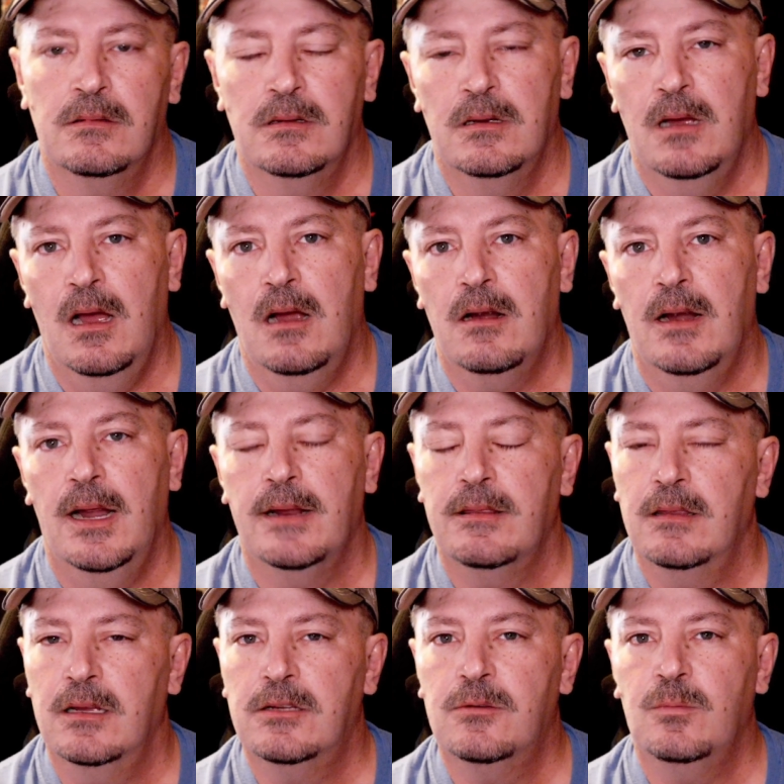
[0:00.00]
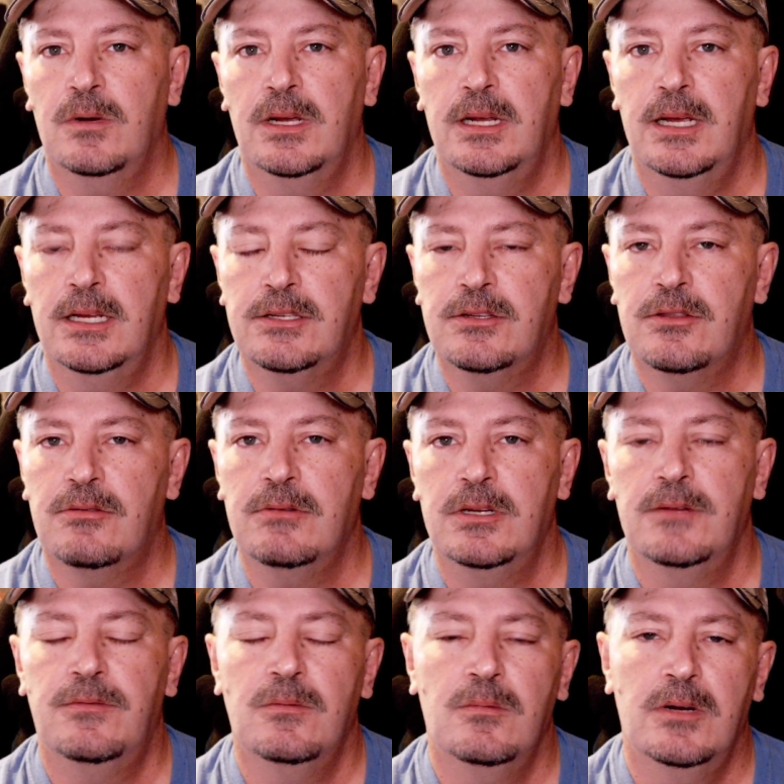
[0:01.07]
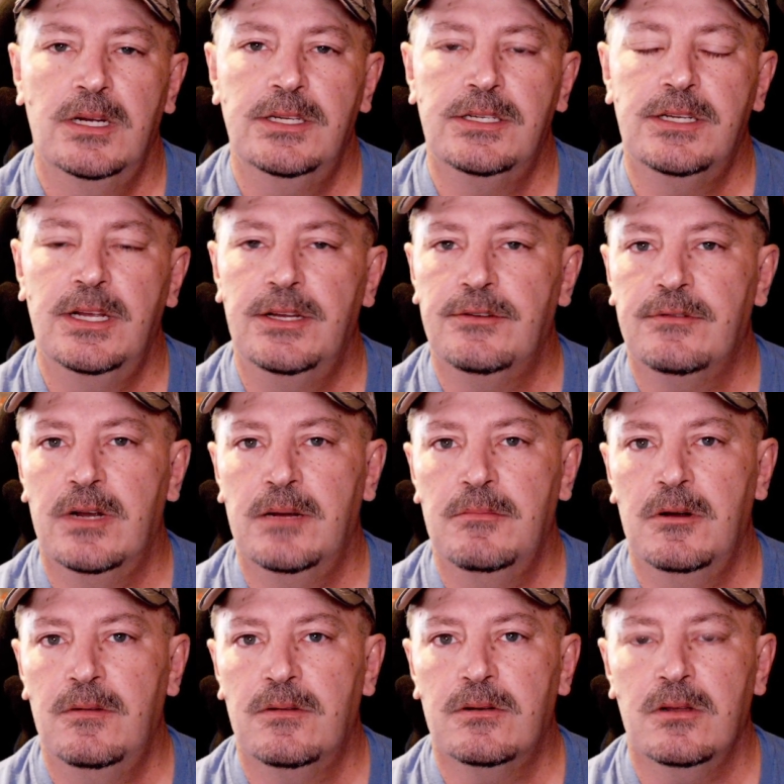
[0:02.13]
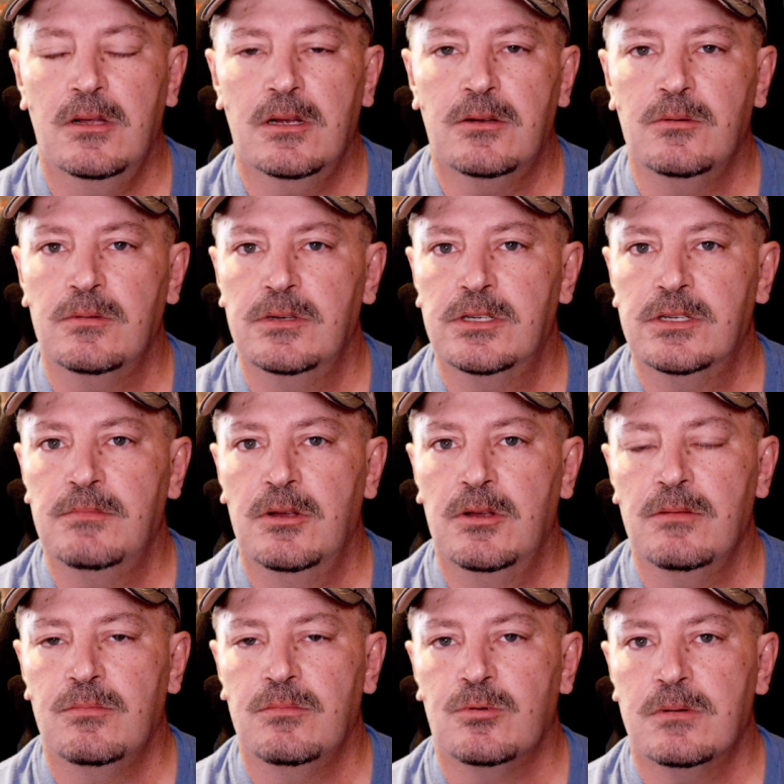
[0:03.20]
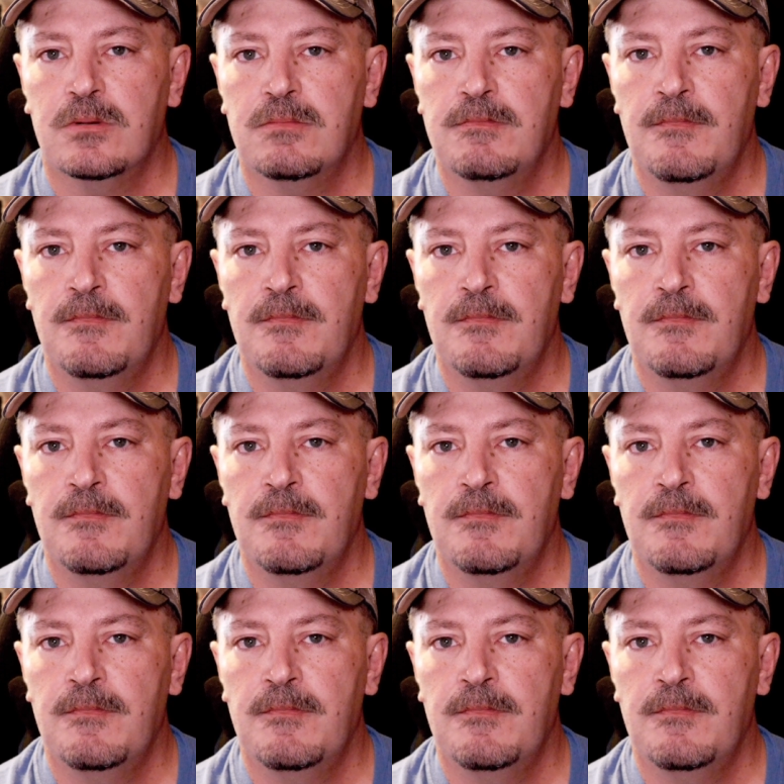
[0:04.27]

Alright, that's the three different ways to get your RAM overclocked on this motherboard.